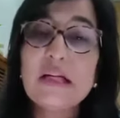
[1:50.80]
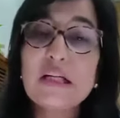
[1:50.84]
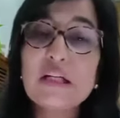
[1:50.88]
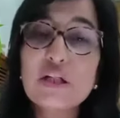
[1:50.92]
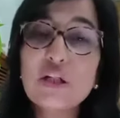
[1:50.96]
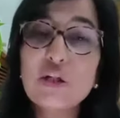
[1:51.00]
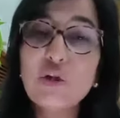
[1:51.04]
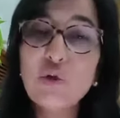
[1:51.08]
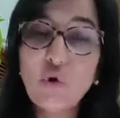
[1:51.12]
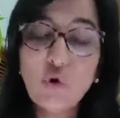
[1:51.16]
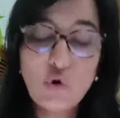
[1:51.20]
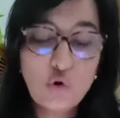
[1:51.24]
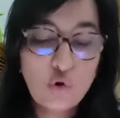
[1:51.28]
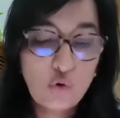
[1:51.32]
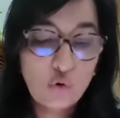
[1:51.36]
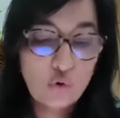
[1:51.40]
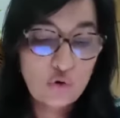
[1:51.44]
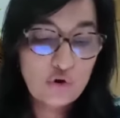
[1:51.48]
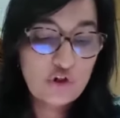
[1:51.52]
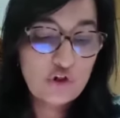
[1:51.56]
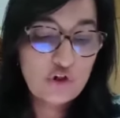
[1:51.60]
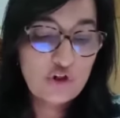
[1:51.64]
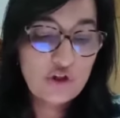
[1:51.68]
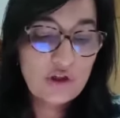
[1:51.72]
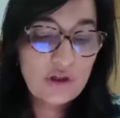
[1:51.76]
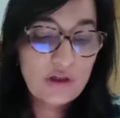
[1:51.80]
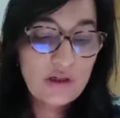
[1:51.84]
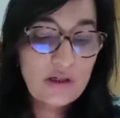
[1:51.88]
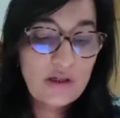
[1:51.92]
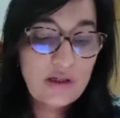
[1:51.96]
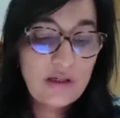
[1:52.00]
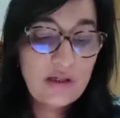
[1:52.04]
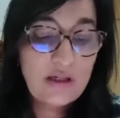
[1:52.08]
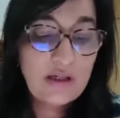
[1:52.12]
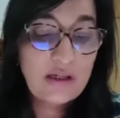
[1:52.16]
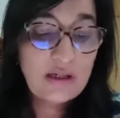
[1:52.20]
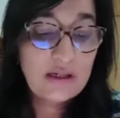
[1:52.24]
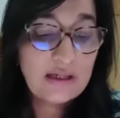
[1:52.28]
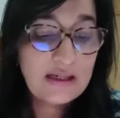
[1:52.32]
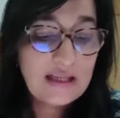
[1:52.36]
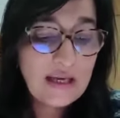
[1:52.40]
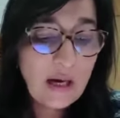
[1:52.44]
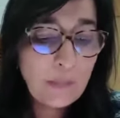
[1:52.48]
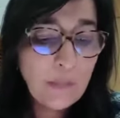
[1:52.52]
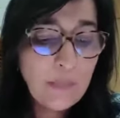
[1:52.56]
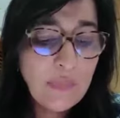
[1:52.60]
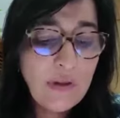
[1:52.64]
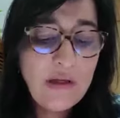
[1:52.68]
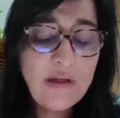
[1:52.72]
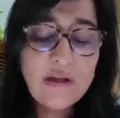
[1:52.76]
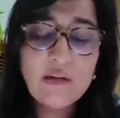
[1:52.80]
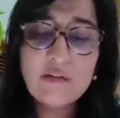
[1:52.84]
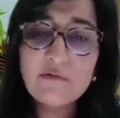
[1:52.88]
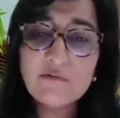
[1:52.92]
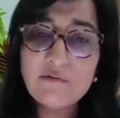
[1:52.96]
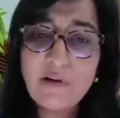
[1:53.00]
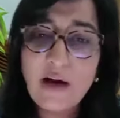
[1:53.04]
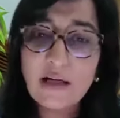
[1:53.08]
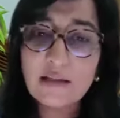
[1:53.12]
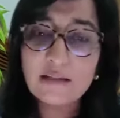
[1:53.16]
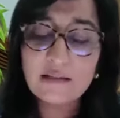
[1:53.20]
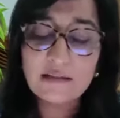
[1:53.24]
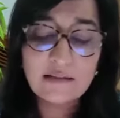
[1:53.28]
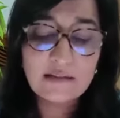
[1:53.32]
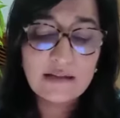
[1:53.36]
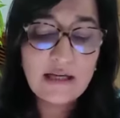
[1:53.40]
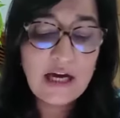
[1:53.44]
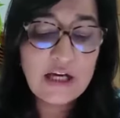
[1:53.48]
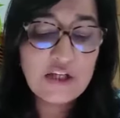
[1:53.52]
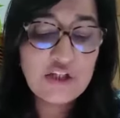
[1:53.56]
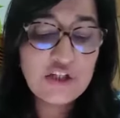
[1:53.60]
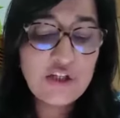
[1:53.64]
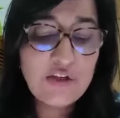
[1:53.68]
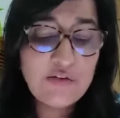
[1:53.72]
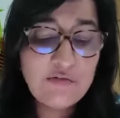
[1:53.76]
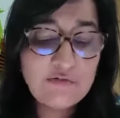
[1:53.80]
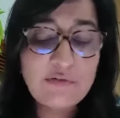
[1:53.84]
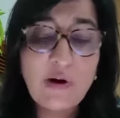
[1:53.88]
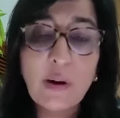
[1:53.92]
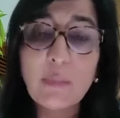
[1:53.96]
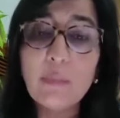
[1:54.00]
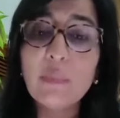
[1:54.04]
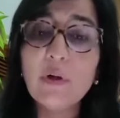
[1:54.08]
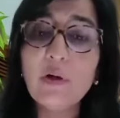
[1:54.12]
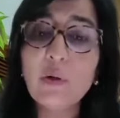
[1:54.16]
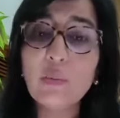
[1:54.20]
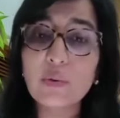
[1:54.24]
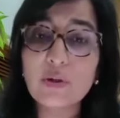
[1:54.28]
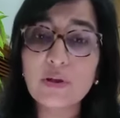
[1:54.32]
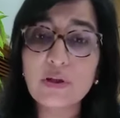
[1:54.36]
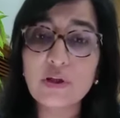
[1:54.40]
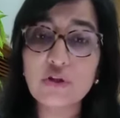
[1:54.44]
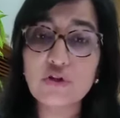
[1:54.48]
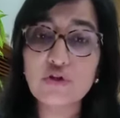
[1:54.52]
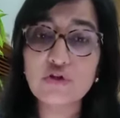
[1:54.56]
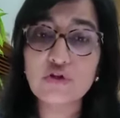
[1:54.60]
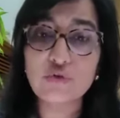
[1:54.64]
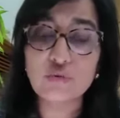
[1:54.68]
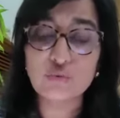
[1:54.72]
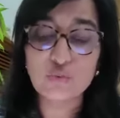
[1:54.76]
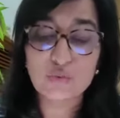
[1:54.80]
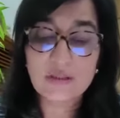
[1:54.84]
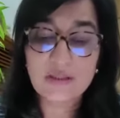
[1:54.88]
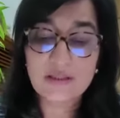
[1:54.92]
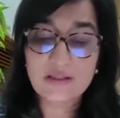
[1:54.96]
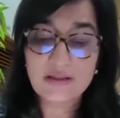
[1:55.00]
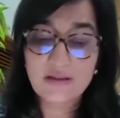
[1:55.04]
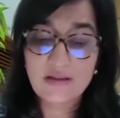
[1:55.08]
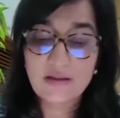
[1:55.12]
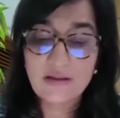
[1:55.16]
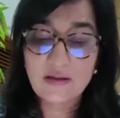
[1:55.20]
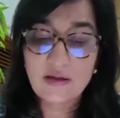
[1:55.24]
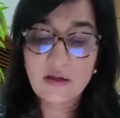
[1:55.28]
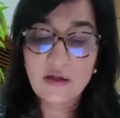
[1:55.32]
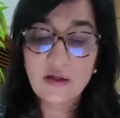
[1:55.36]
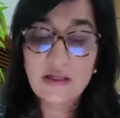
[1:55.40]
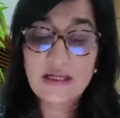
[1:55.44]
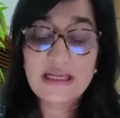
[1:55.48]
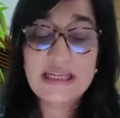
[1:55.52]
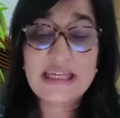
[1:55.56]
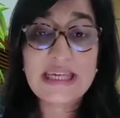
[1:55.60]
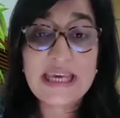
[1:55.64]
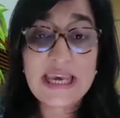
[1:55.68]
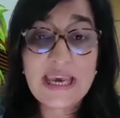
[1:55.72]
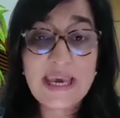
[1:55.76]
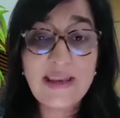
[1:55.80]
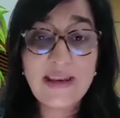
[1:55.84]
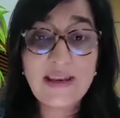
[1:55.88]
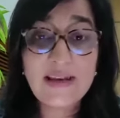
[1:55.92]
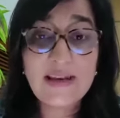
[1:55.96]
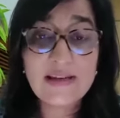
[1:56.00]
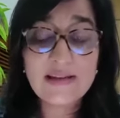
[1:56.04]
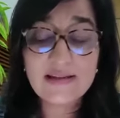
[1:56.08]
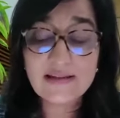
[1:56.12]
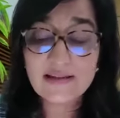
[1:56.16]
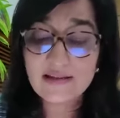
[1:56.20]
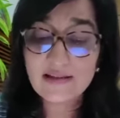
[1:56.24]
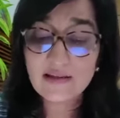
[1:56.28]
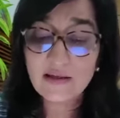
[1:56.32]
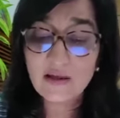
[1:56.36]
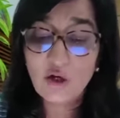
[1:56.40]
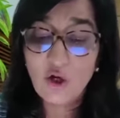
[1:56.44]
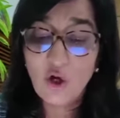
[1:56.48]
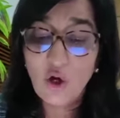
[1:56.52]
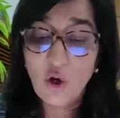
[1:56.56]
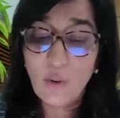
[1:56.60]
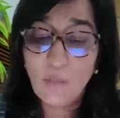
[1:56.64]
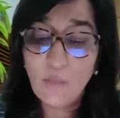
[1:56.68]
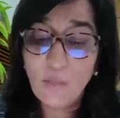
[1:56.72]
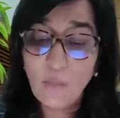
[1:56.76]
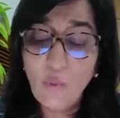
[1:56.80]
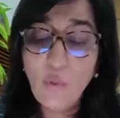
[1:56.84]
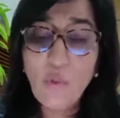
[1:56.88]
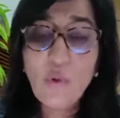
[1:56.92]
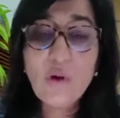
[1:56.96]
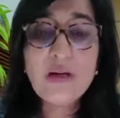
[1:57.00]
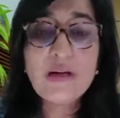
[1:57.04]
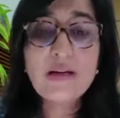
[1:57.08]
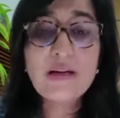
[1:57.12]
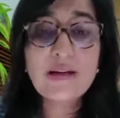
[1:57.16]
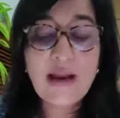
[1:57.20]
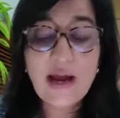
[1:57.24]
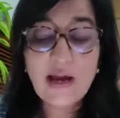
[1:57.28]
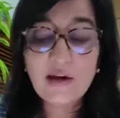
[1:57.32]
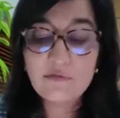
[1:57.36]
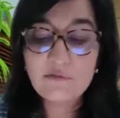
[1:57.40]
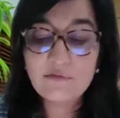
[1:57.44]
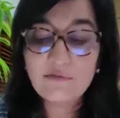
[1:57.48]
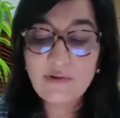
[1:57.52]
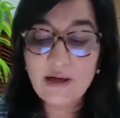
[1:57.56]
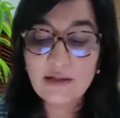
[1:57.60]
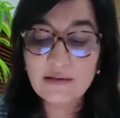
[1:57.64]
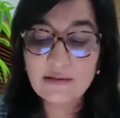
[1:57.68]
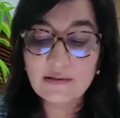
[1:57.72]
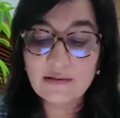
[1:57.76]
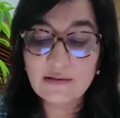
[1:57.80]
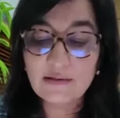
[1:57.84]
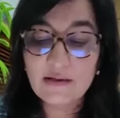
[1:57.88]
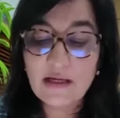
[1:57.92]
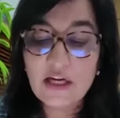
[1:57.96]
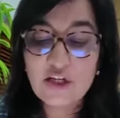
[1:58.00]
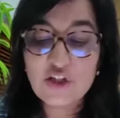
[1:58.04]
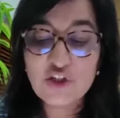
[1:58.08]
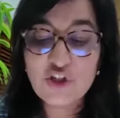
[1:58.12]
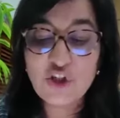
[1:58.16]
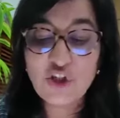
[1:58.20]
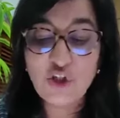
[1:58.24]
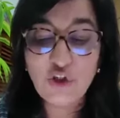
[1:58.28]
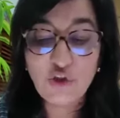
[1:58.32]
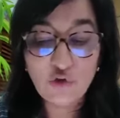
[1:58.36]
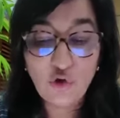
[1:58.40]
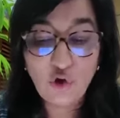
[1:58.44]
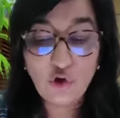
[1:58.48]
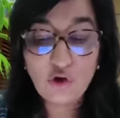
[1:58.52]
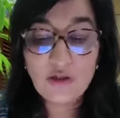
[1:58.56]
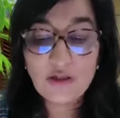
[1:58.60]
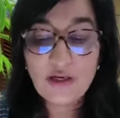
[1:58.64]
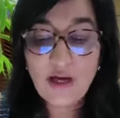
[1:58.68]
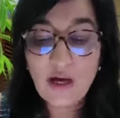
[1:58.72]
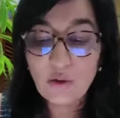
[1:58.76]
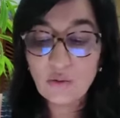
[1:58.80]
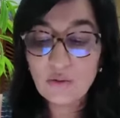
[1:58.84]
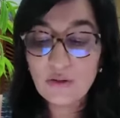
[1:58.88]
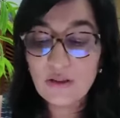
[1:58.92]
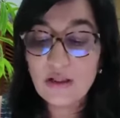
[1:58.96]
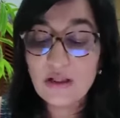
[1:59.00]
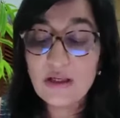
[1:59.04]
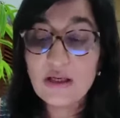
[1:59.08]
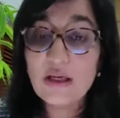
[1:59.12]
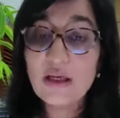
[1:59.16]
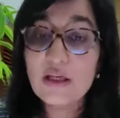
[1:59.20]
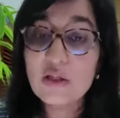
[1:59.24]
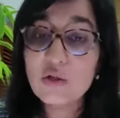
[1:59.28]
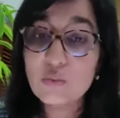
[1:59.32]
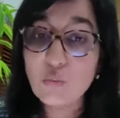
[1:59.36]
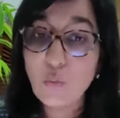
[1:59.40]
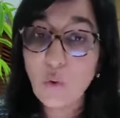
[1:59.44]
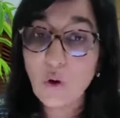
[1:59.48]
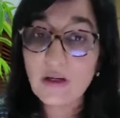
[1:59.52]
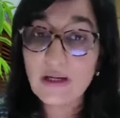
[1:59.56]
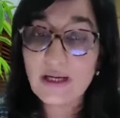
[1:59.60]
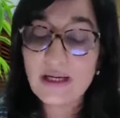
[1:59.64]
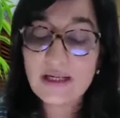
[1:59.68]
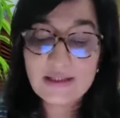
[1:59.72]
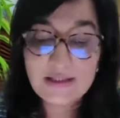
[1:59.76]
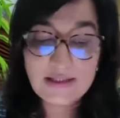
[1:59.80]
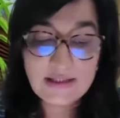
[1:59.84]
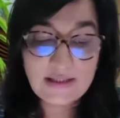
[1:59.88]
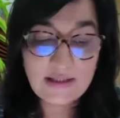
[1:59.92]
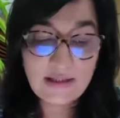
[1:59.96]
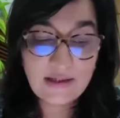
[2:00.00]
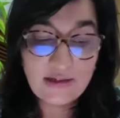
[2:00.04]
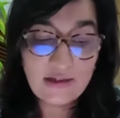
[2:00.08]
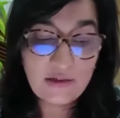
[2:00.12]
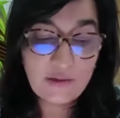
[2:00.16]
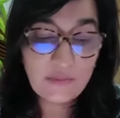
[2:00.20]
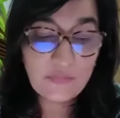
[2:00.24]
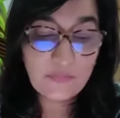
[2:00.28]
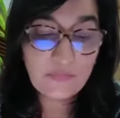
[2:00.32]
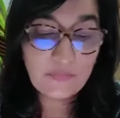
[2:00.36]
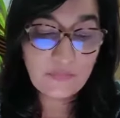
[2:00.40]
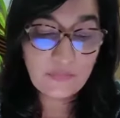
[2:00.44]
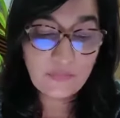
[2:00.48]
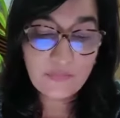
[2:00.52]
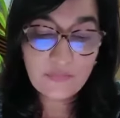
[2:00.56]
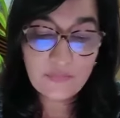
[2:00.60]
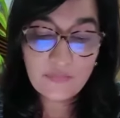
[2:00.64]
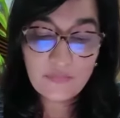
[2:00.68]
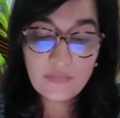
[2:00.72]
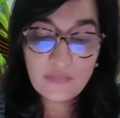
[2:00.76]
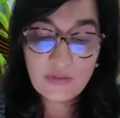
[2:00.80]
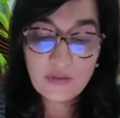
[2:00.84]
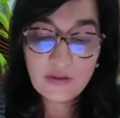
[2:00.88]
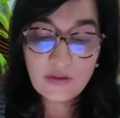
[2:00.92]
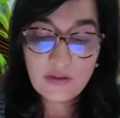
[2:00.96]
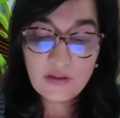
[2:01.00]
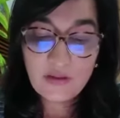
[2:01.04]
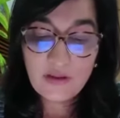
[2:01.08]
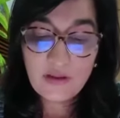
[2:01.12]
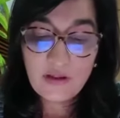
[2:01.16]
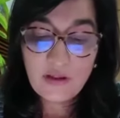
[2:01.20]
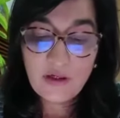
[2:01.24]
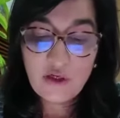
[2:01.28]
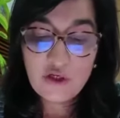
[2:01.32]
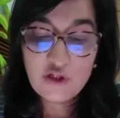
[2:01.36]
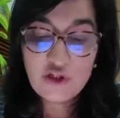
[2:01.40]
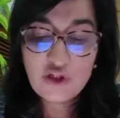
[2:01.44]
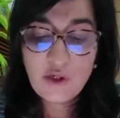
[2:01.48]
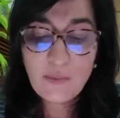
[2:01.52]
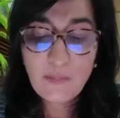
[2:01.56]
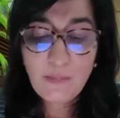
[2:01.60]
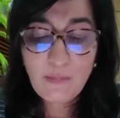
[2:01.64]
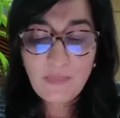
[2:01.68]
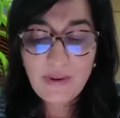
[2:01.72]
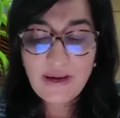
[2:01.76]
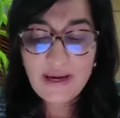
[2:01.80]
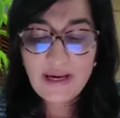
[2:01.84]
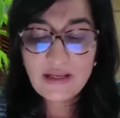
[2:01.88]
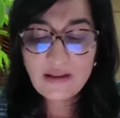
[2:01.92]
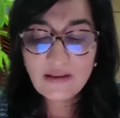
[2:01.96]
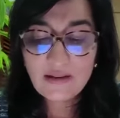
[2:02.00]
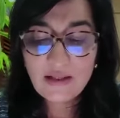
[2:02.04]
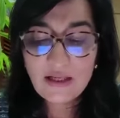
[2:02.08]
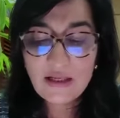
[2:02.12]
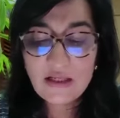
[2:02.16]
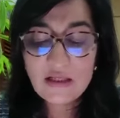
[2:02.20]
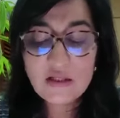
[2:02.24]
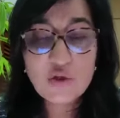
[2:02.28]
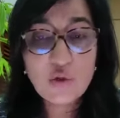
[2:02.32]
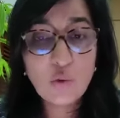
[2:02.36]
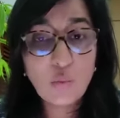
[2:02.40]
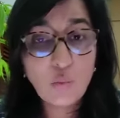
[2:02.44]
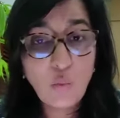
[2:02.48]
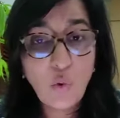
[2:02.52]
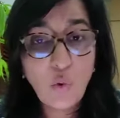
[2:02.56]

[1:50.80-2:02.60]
Slow coach, grumbled her father as she fumbled with her shoes careless, moaned grandfather as she knocked down his walking stick. She made things